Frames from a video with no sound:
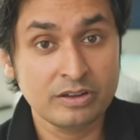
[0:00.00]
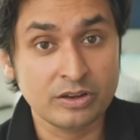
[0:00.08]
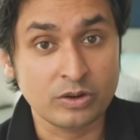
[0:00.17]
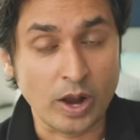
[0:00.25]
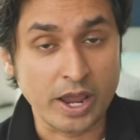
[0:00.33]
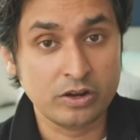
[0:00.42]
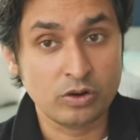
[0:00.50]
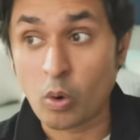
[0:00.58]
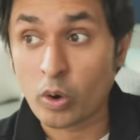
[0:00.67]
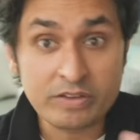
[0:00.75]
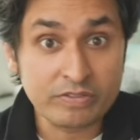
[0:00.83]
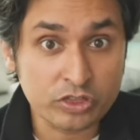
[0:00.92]
right?
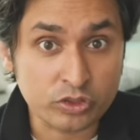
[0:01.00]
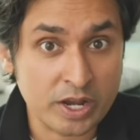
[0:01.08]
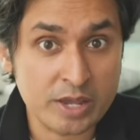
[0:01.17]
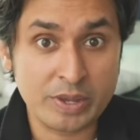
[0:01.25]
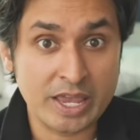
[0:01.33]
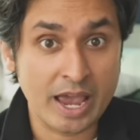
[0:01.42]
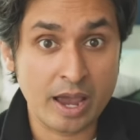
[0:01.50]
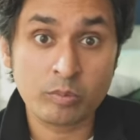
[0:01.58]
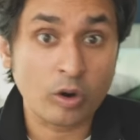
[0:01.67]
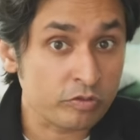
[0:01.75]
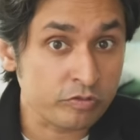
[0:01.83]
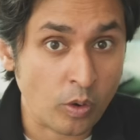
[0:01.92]
Or even 3 p.m.
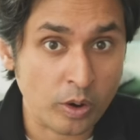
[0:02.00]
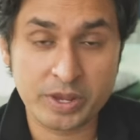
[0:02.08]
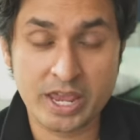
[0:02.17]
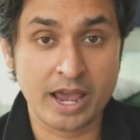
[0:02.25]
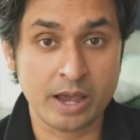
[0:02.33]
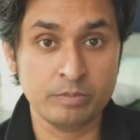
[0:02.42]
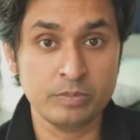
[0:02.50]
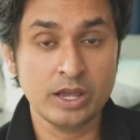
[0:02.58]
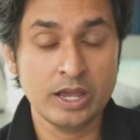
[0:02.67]
or 4 p.m